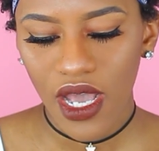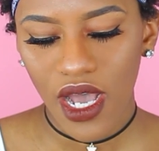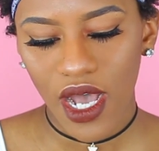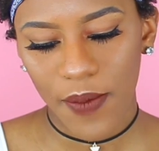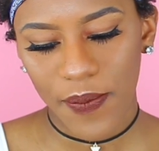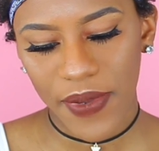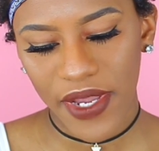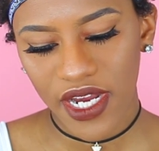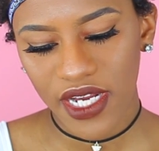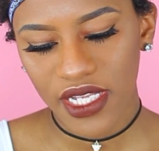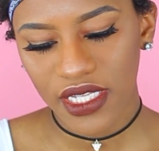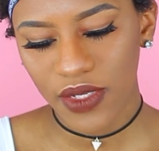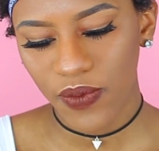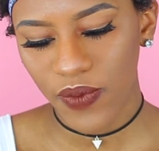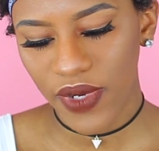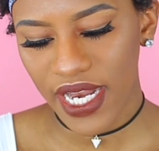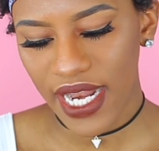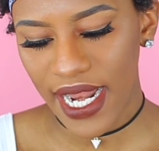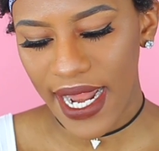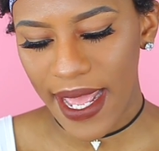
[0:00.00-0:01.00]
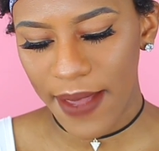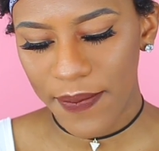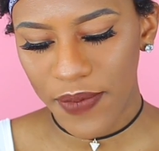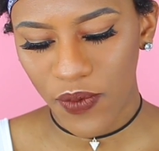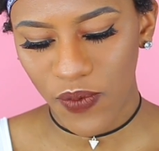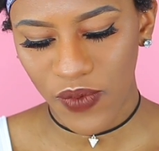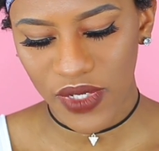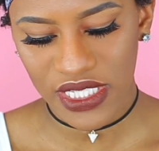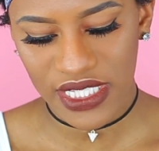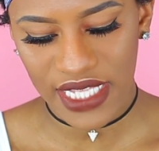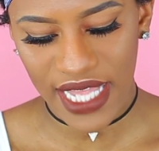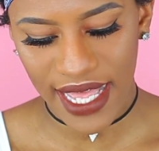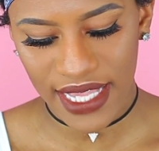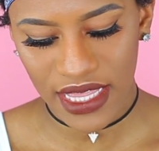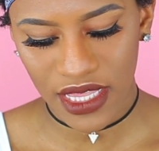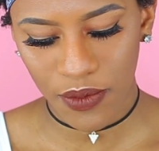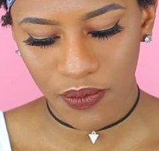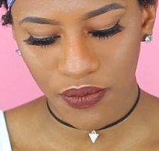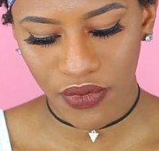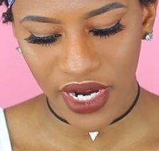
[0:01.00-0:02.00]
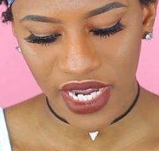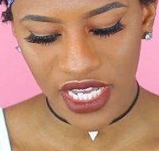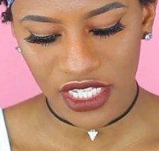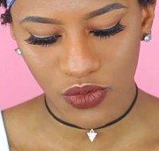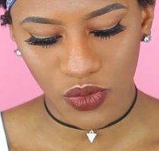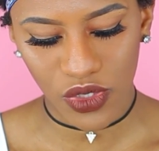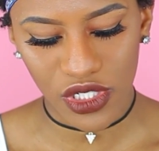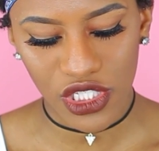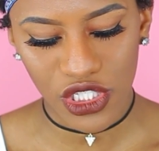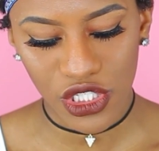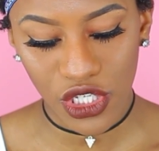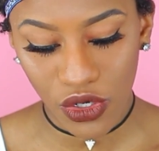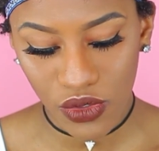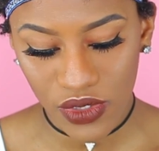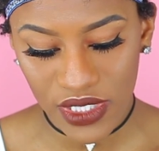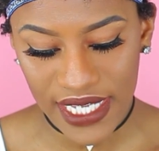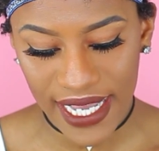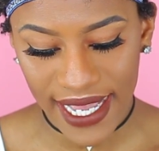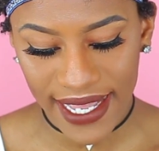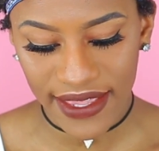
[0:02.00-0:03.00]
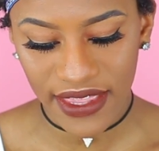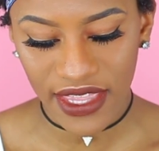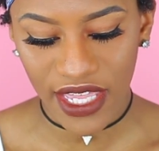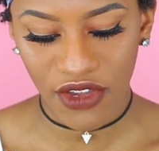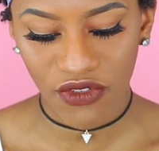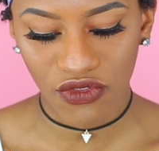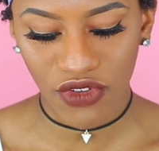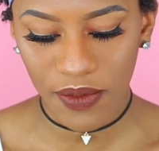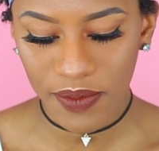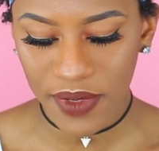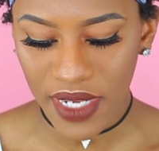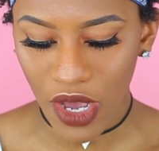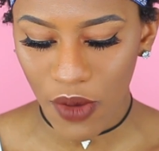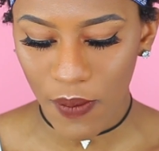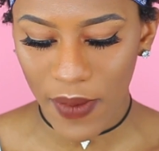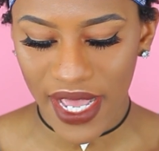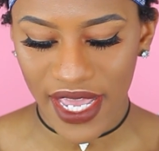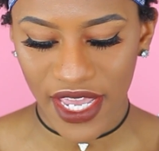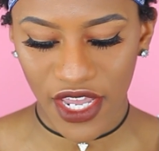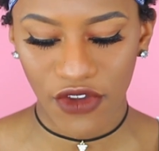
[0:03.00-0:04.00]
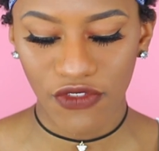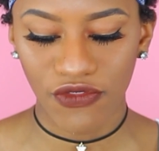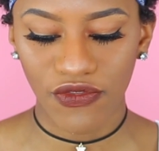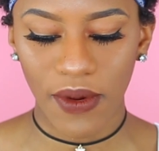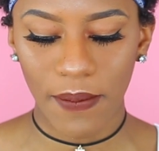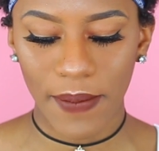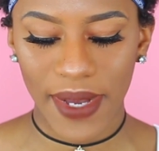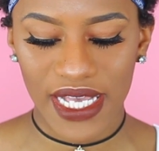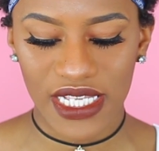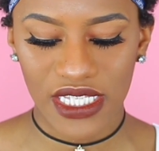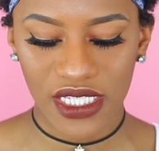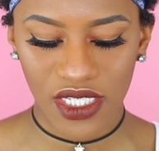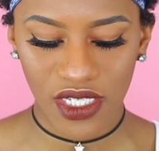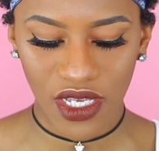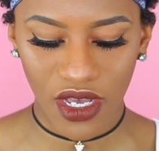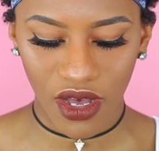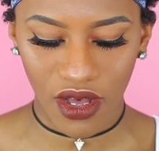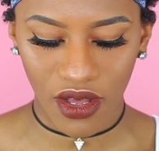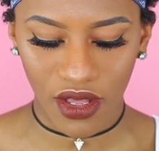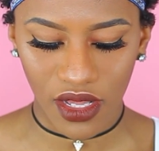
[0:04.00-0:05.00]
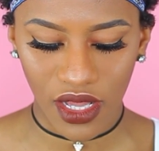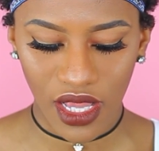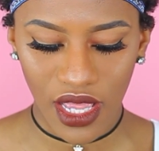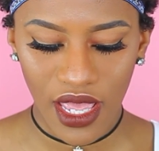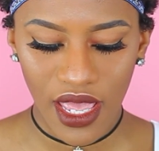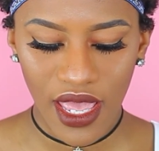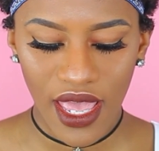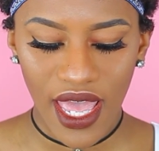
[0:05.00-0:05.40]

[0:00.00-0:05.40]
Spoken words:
Apparently what had happened was that the braids were so tight they ripped out my hair from my skull,